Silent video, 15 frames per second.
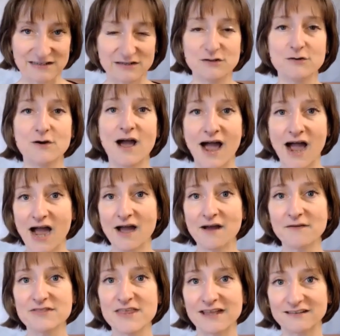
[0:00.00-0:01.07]
you
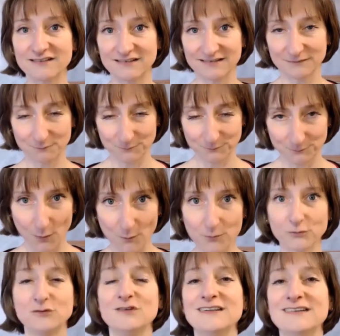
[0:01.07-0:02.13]
have that
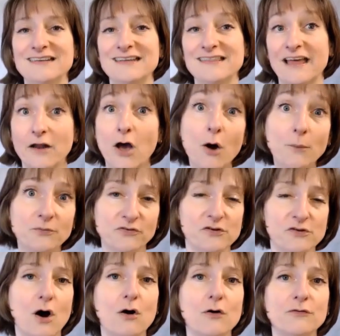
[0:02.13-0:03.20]
opportunity, that
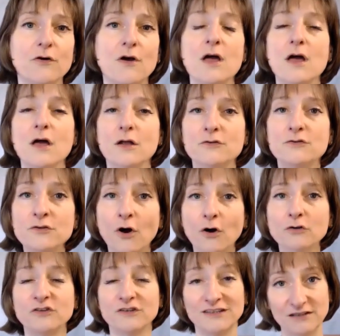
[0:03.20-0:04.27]
option of
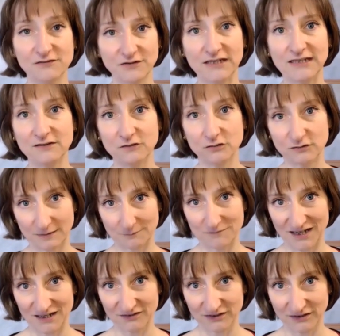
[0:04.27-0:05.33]
not giving in to
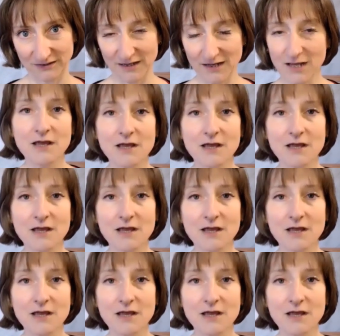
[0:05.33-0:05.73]
temptation.